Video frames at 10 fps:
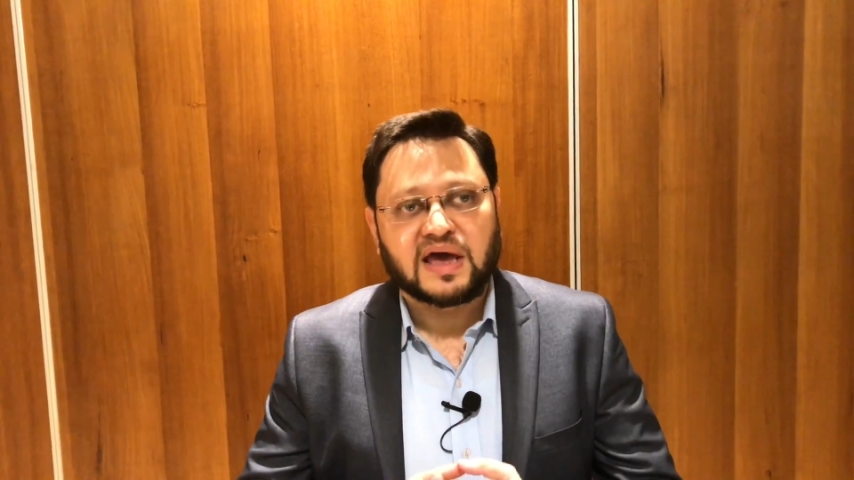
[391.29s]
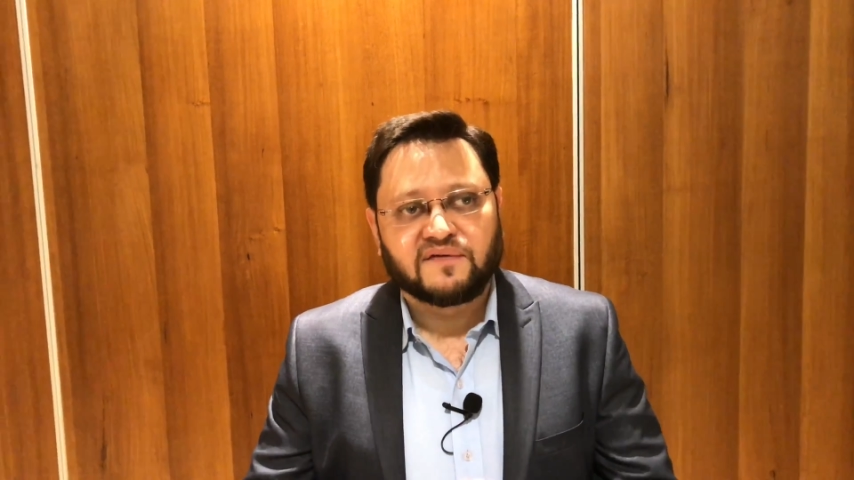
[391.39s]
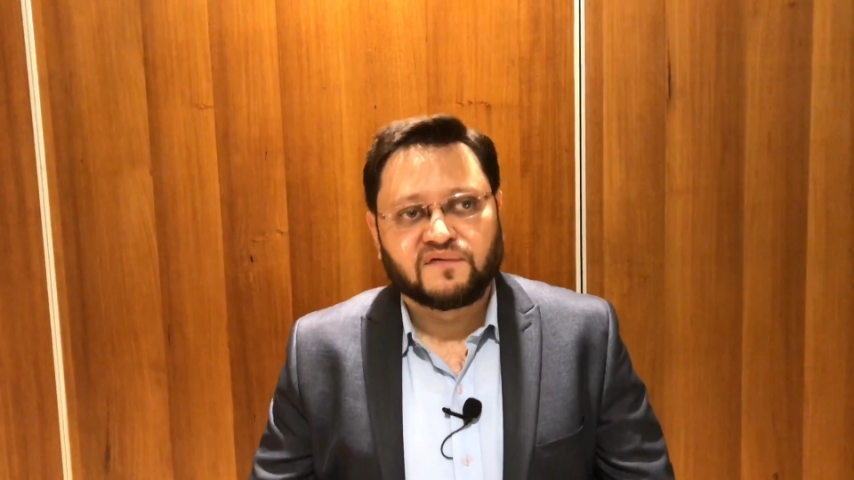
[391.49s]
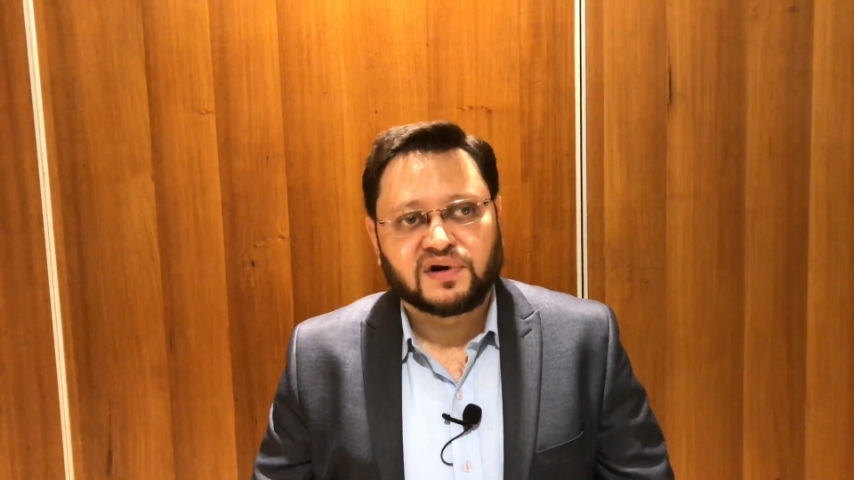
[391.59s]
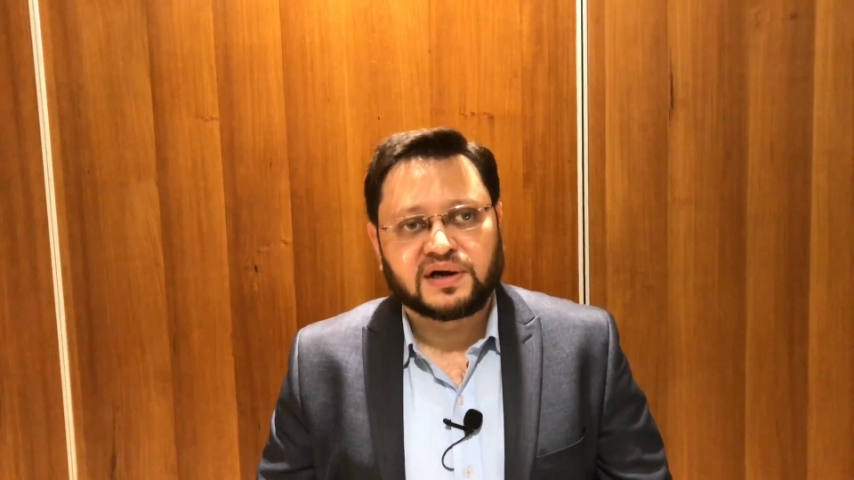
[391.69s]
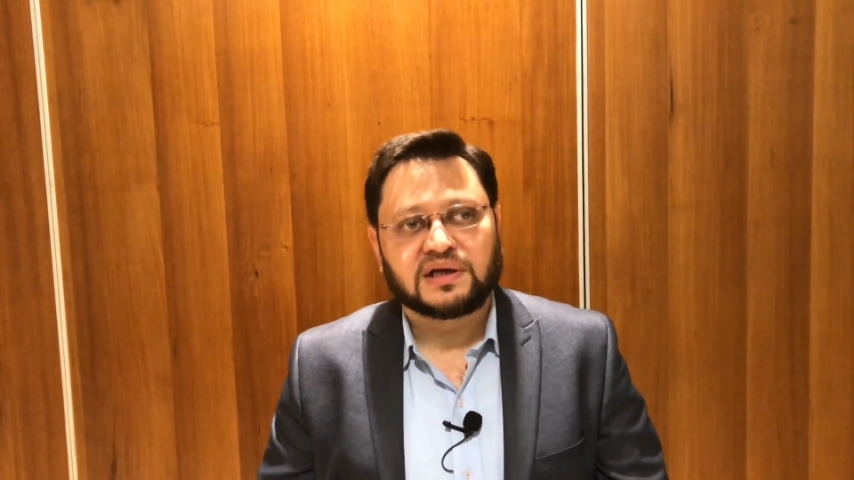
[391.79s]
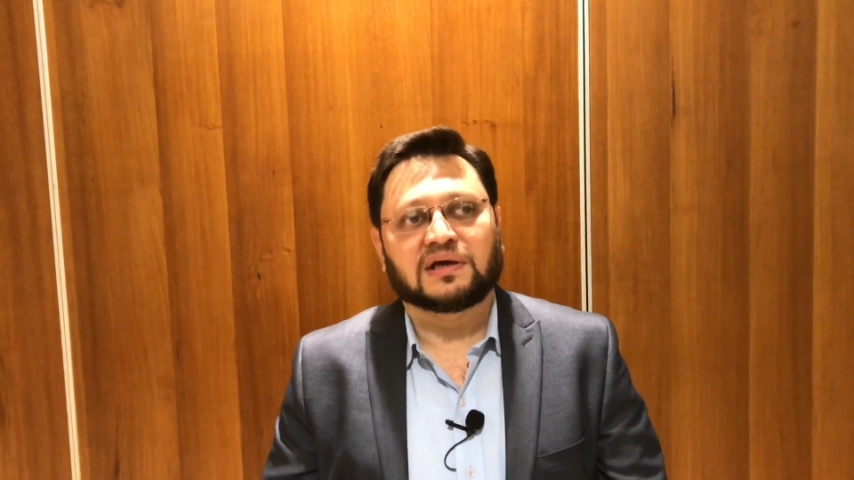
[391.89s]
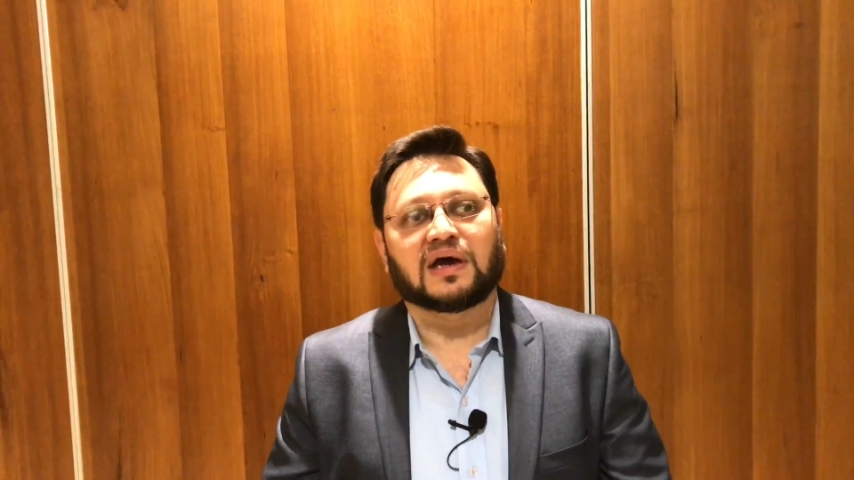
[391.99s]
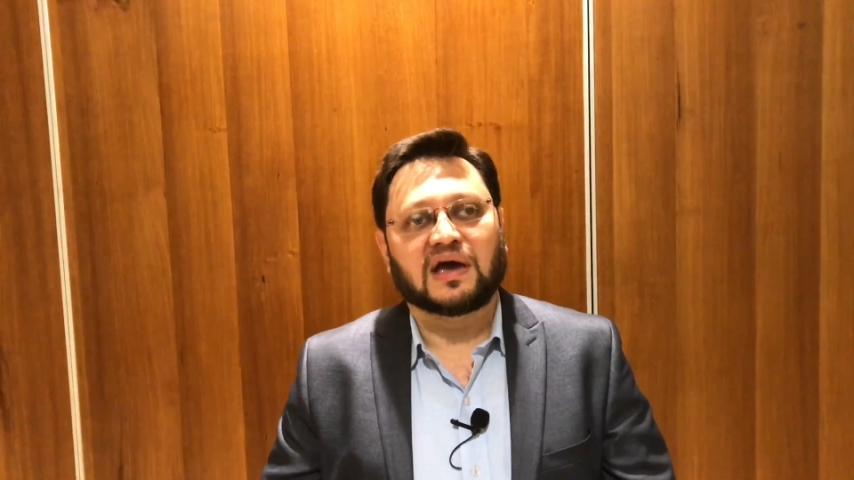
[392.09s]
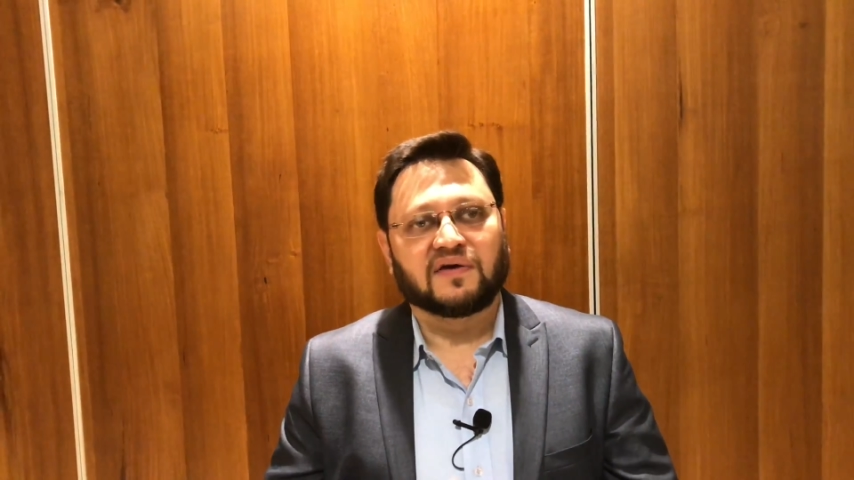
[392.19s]
every
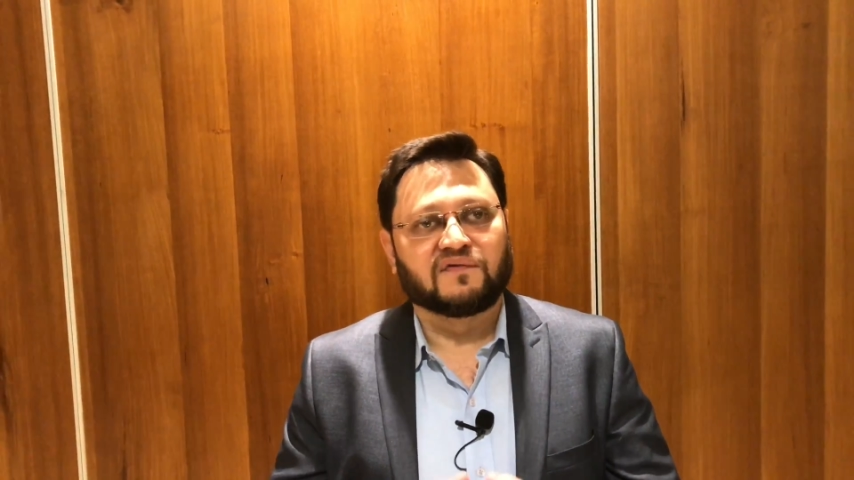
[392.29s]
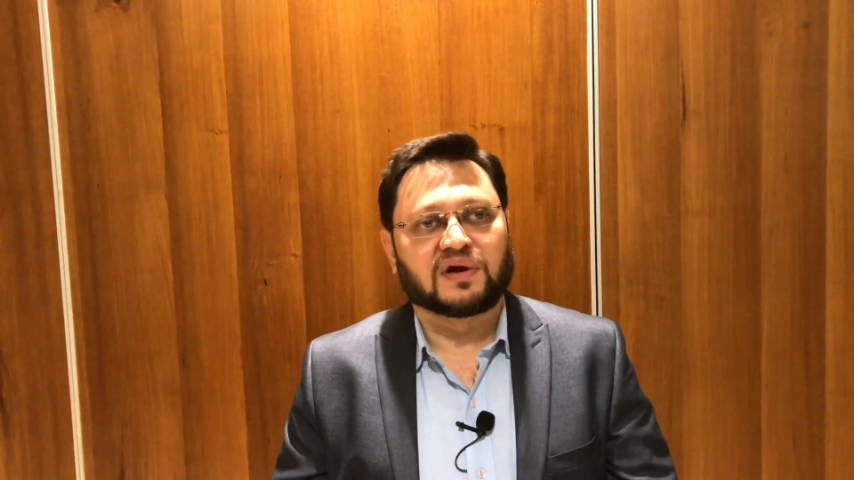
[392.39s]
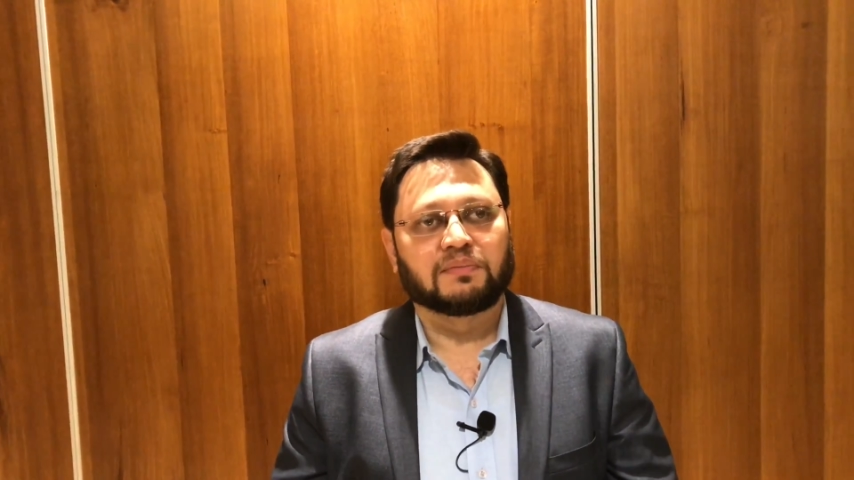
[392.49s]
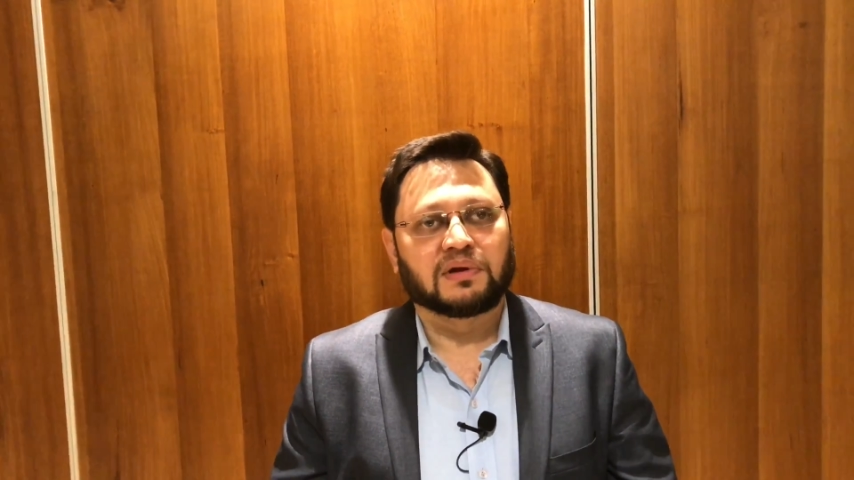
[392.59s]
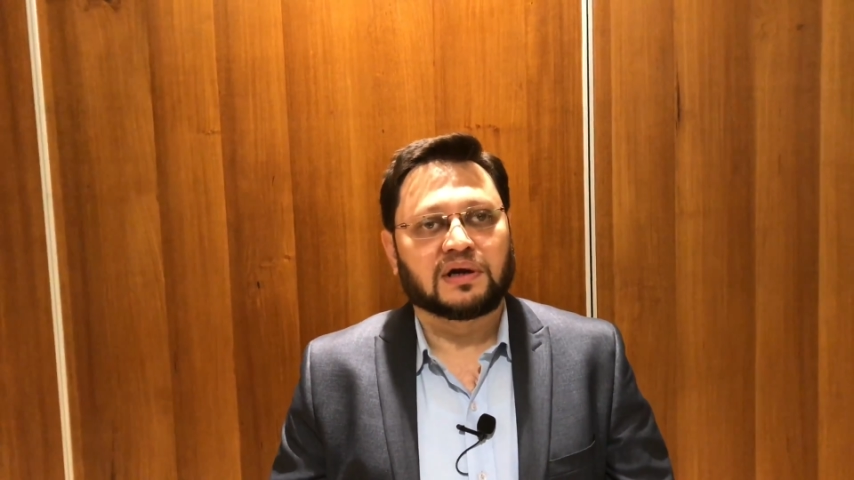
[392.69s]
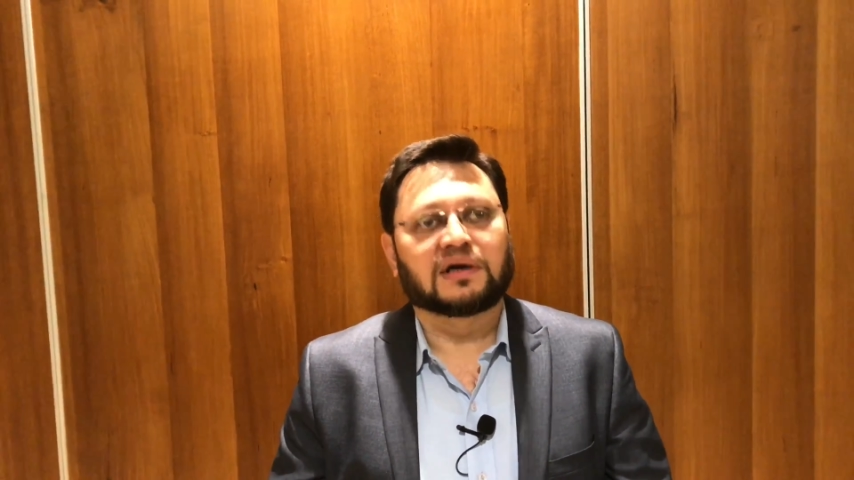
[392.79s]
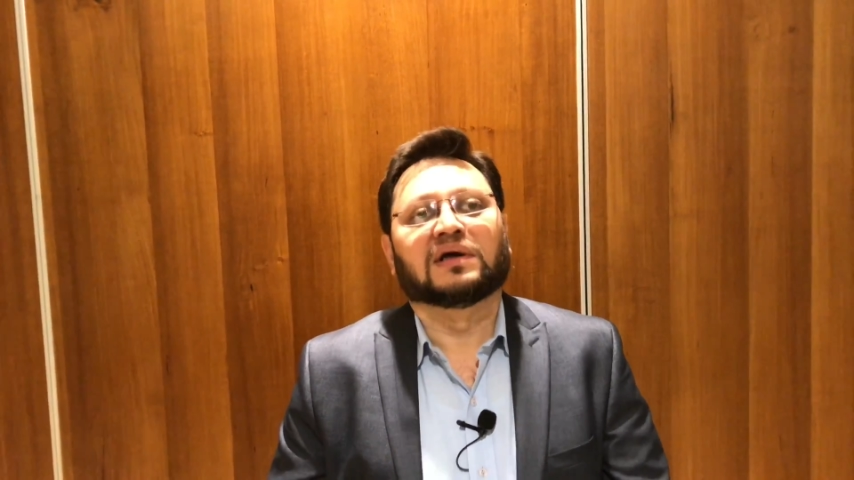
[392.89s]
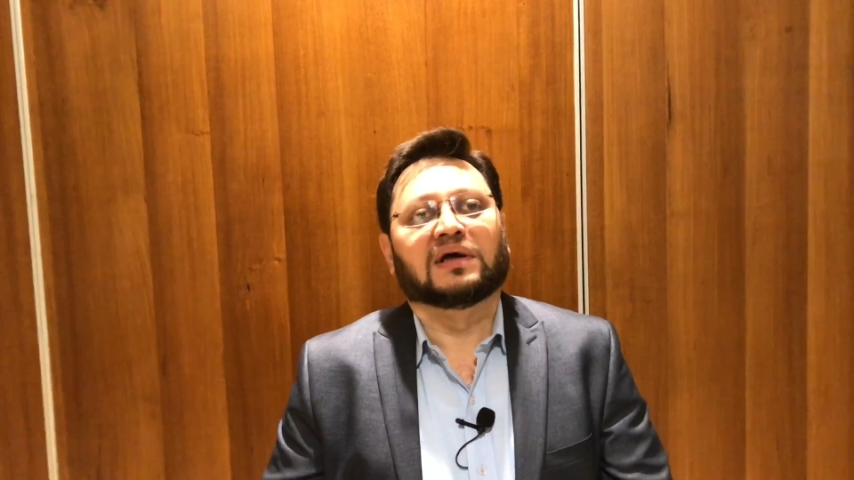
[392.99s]
day, every minute,